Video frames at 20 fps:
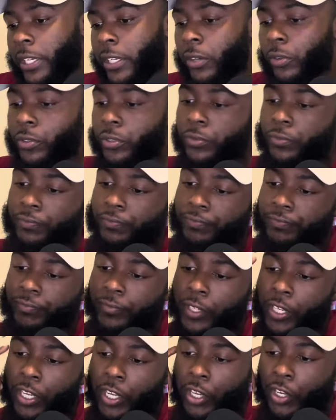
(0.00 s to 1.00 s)
go do.
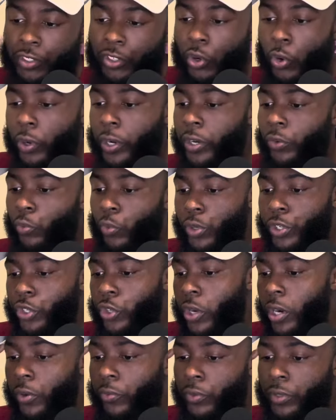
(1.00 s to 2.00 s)
Gordon one
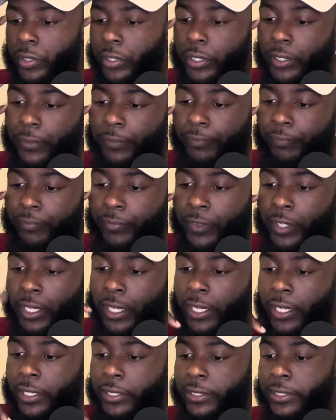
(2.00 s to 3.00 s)
yard run.
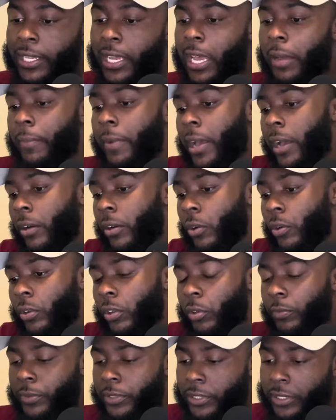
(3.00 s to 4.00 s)
Timeout,
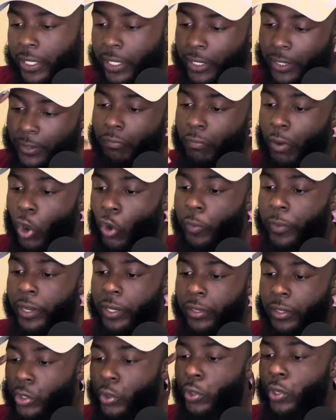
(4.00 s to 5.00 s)
Oklahoma State.
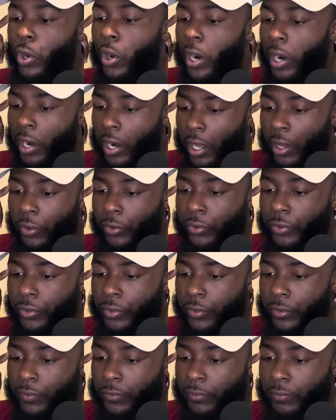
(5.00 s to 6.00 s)
Bowman, two yard loss.
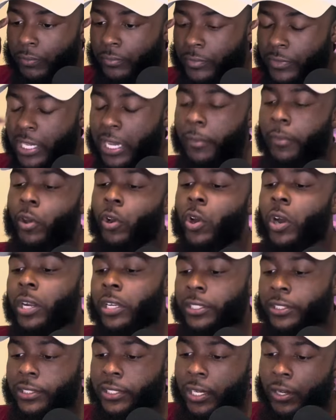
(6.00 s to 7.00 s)
Timeout,
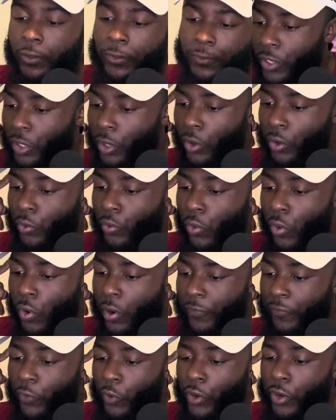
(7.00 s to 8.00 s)
Arkansas. Logan
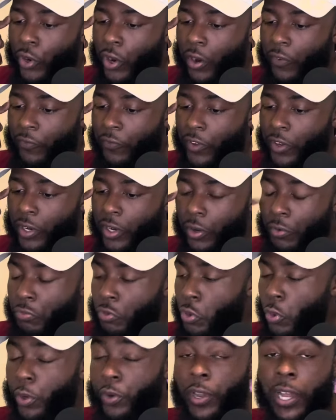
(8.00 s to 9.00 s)
Ward, 40 yard field goal.
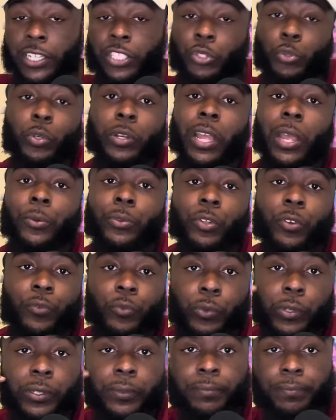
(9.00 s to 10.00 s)
Knew he, I just knew the game was over
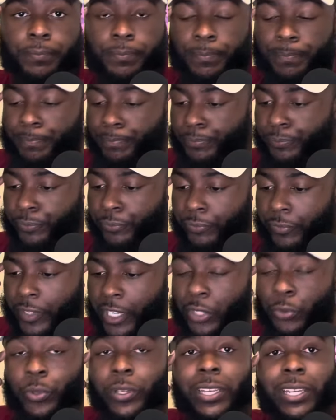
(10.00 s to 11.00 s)
with.
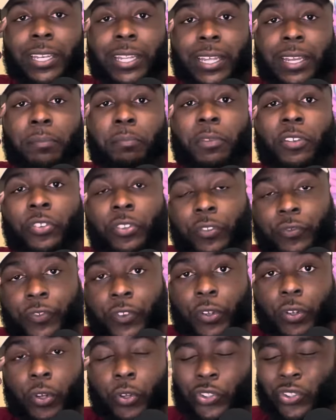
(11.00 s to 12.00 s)
Guess what he did? Missed the
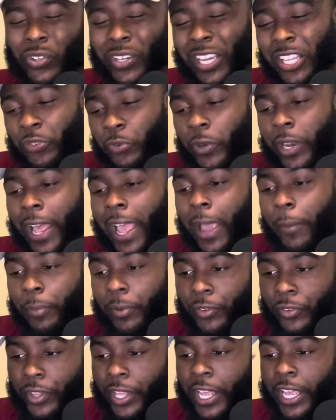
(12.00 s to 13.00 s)
field goal. So guess what
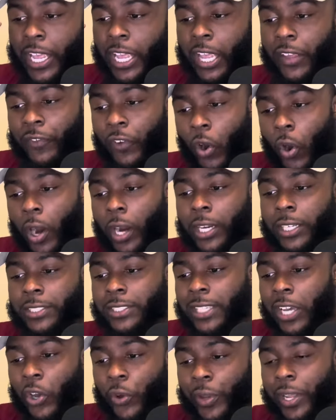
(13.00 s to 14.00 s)
happens if
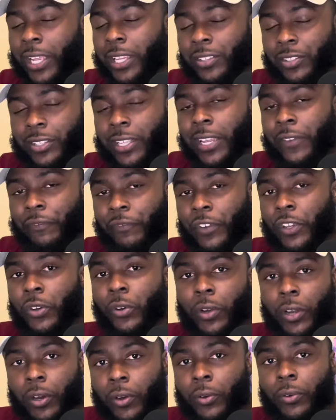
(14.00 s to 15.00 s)
Arkansas hits that
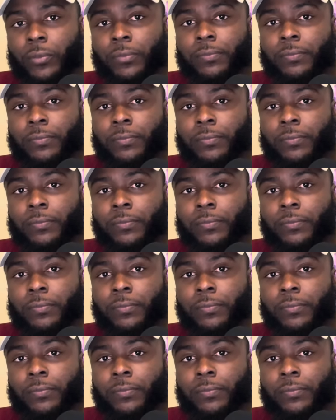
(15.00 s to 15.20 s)
field goal?